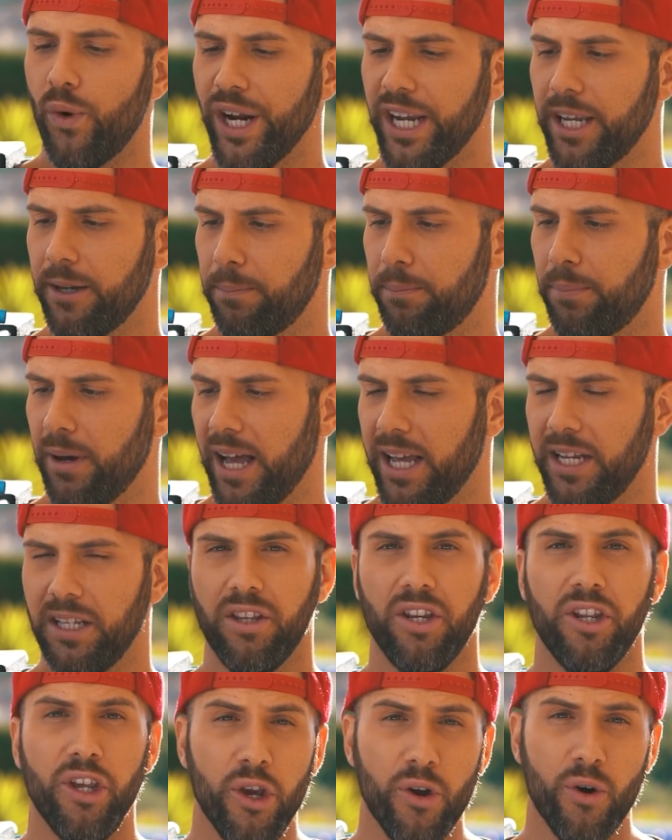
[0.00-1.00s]
rig by
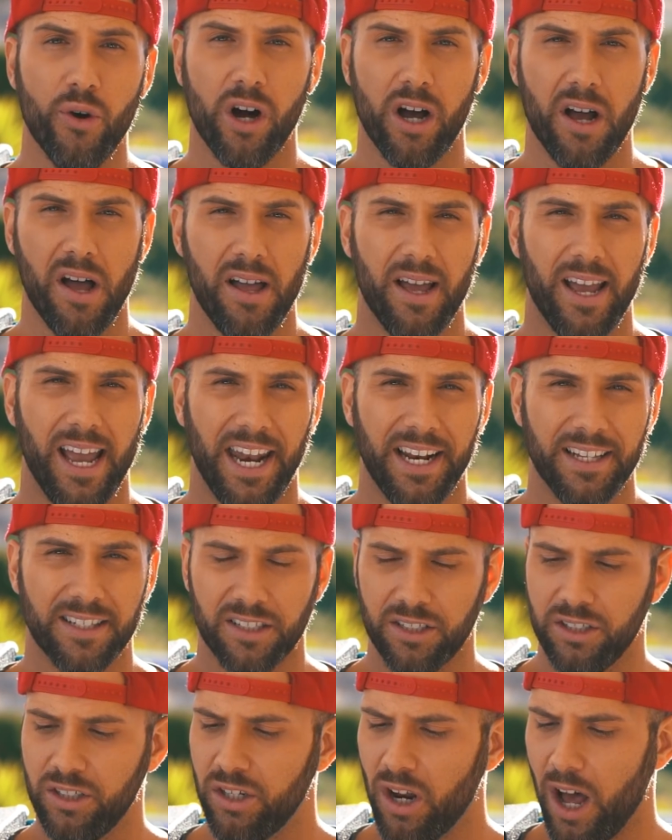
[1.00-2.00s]
Newer, and
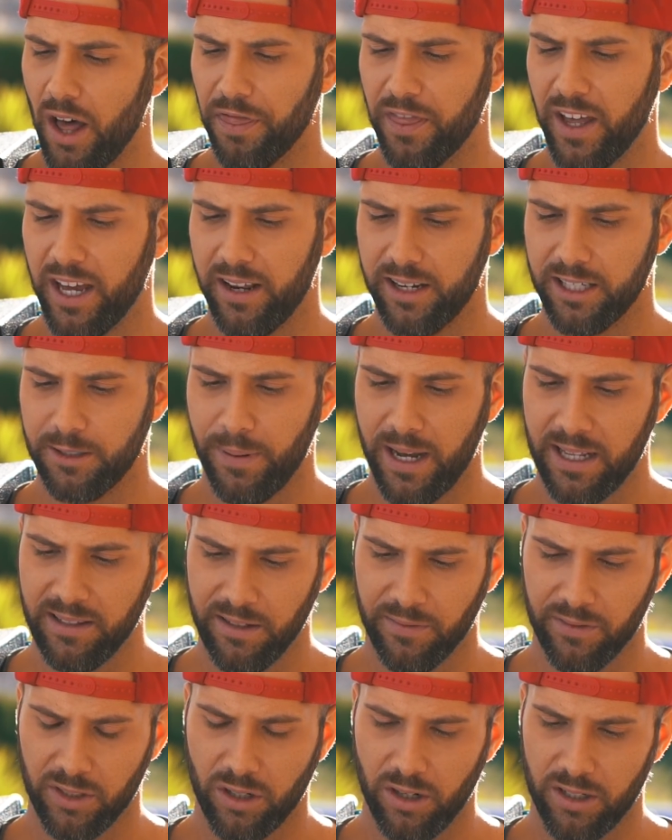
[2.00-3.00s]
it's not that
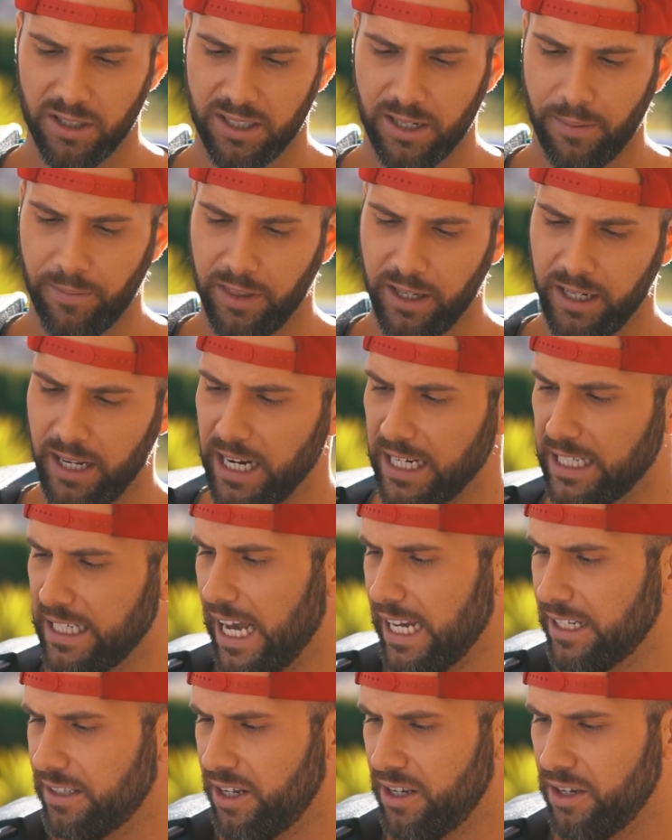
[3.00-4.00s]
expensive. It costs something like
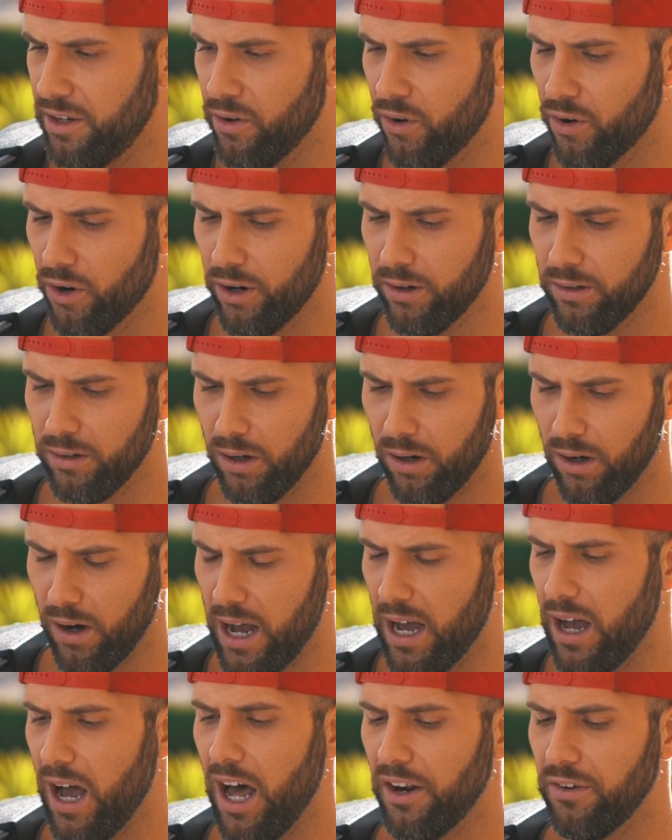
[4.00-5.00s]
90 euro
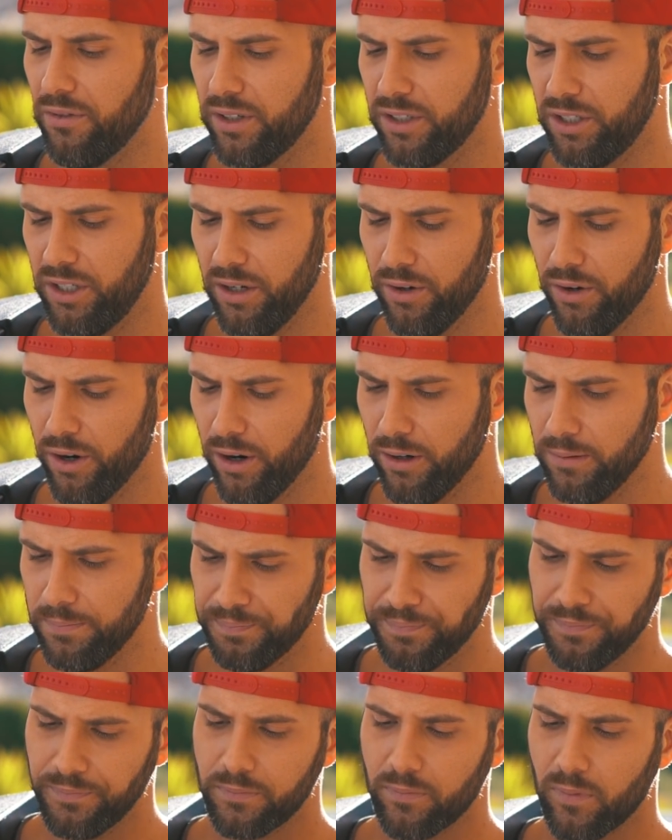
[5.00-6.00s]
or 100
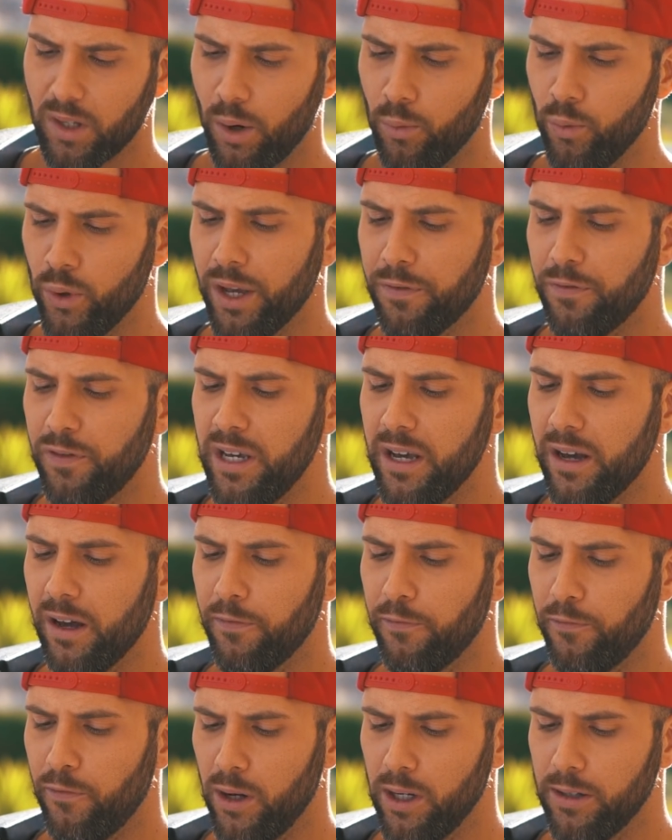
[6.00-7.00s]
euro. We have here
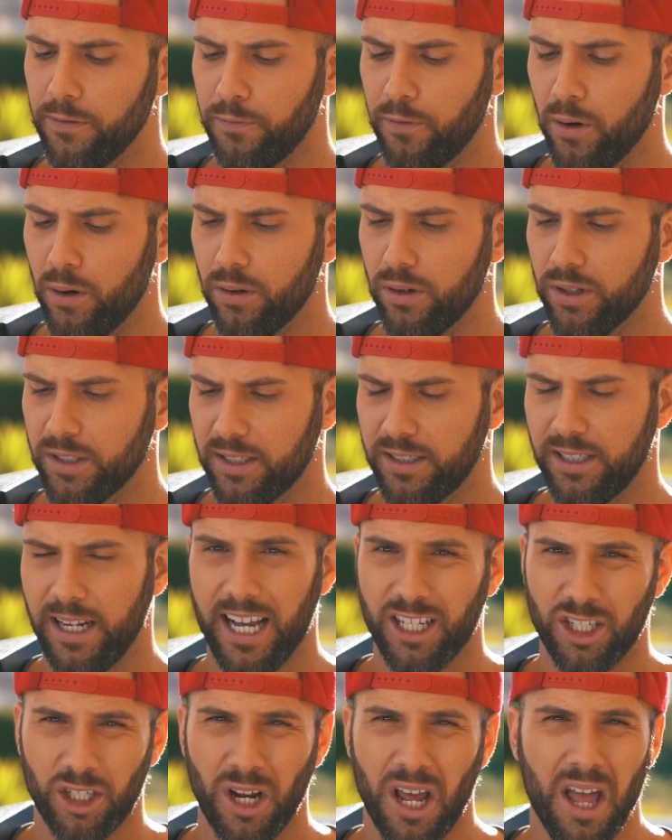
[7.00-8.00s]
a follow focus
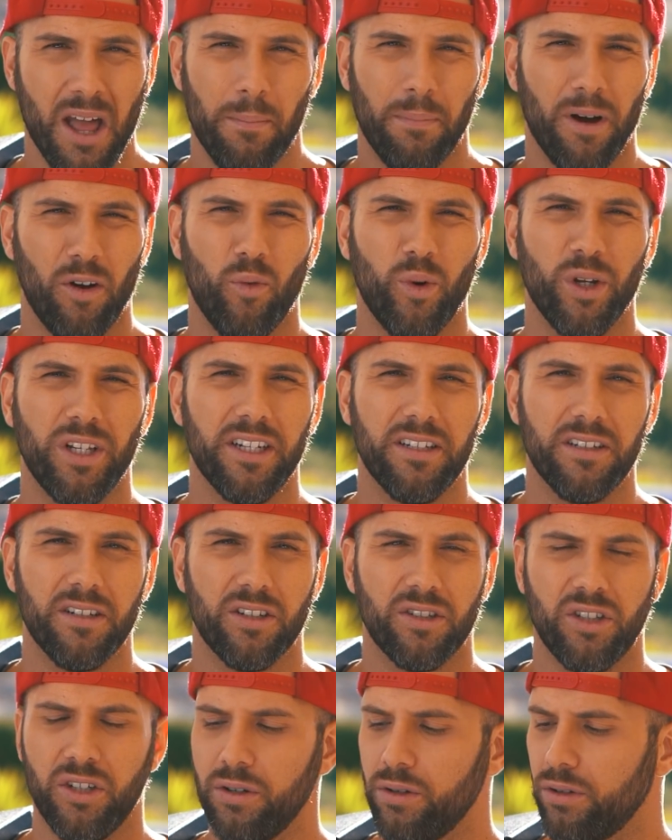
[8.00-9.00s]
attached, but we did
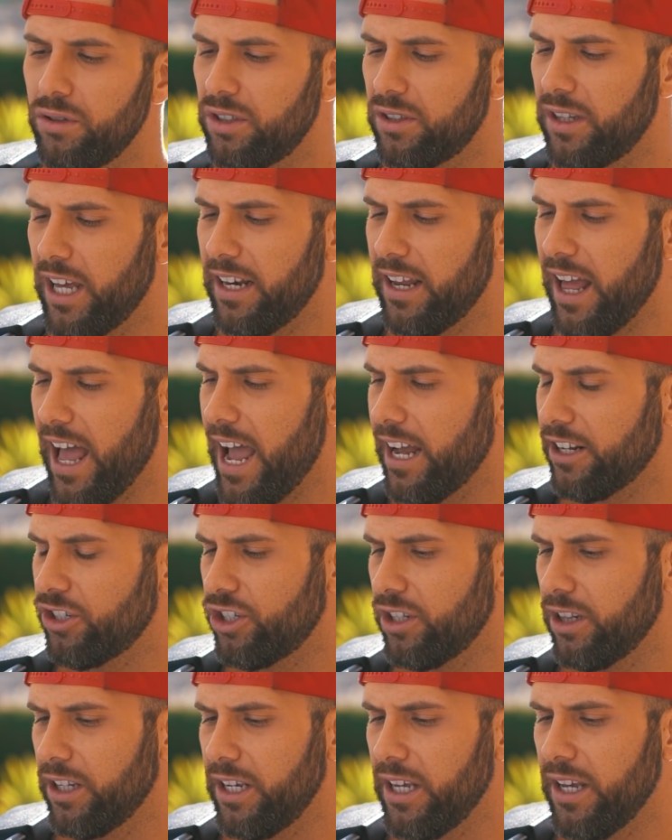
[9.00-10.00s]
not use that
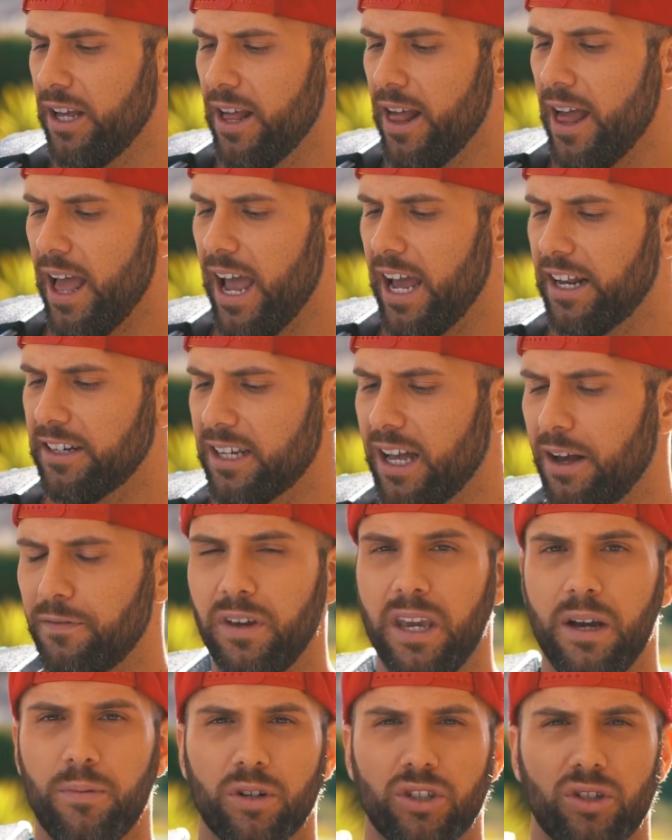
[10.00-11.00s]
actually, and
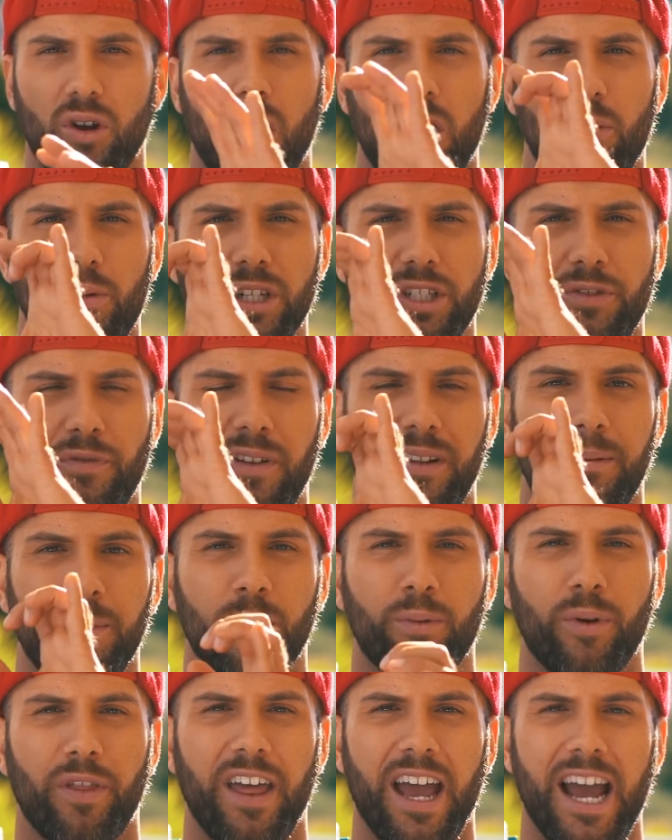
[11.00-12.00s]
Javier was always
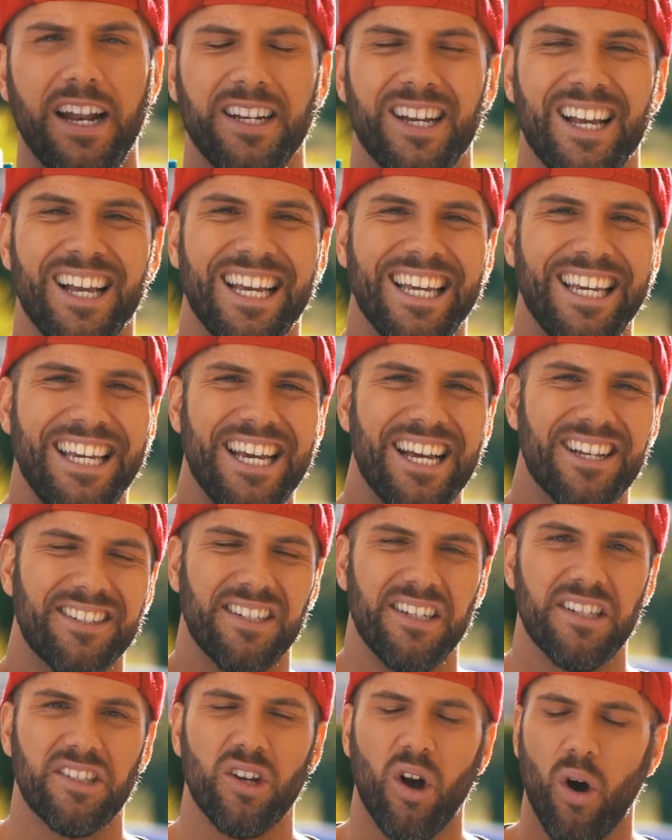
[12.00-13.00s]
filming with that. He
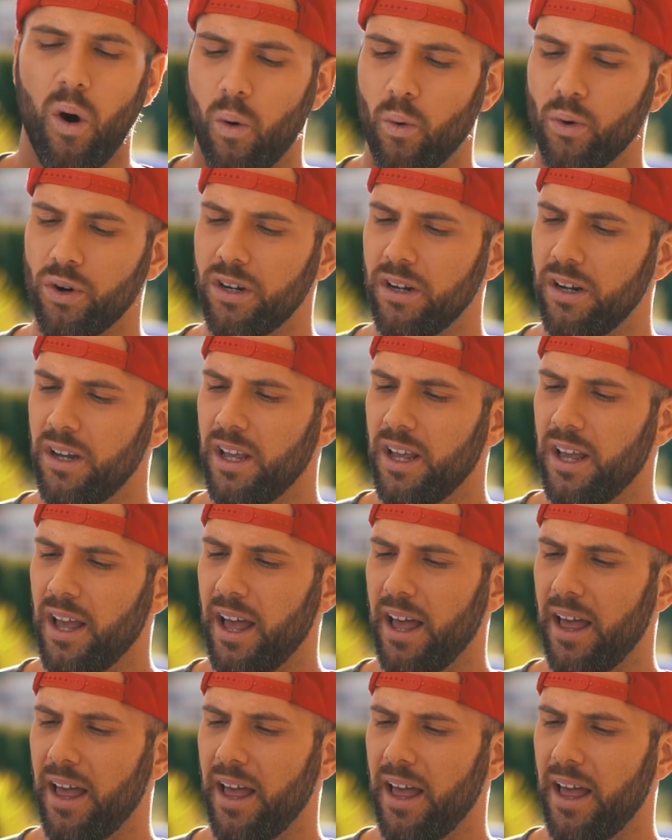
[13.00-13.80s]
has his own